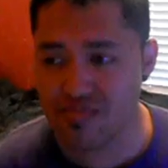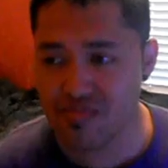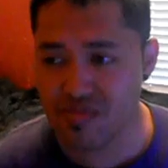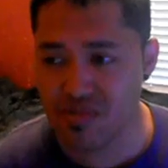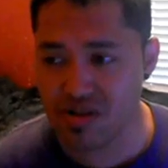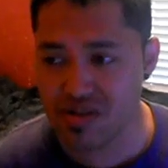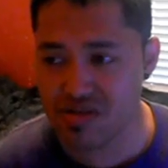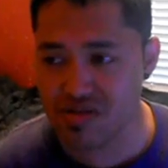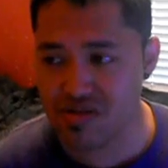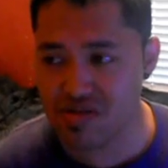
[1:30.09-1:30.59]

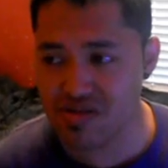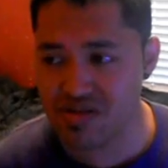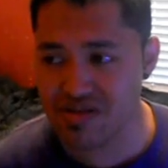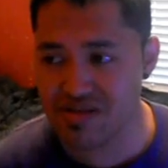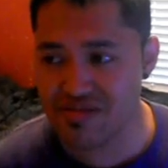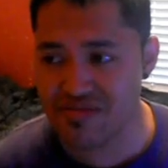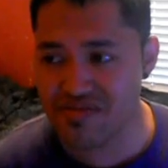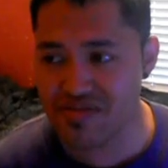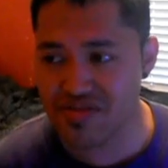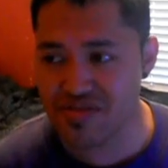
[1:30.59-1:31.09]
whether
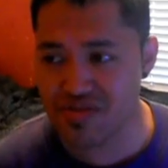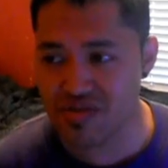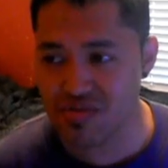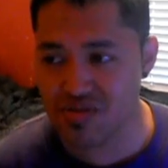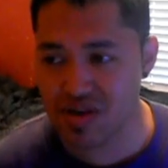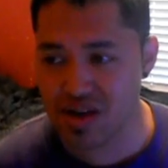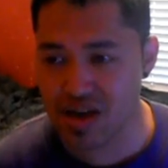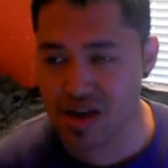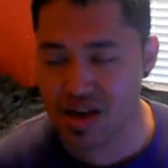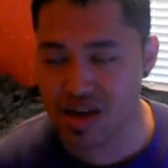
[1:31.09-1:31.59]
if it's
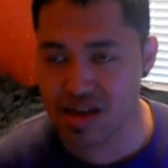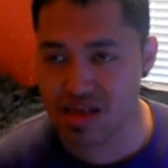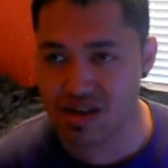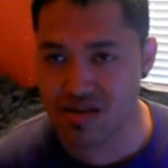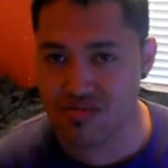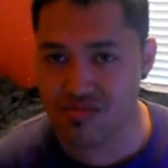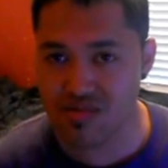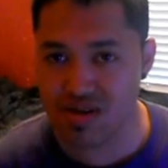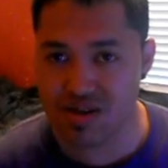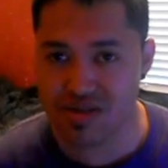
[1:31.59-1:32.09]
okay
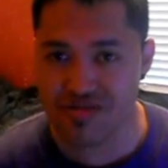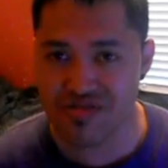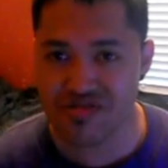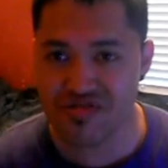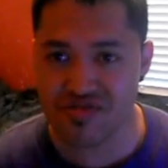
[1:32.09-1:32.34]
that Ryu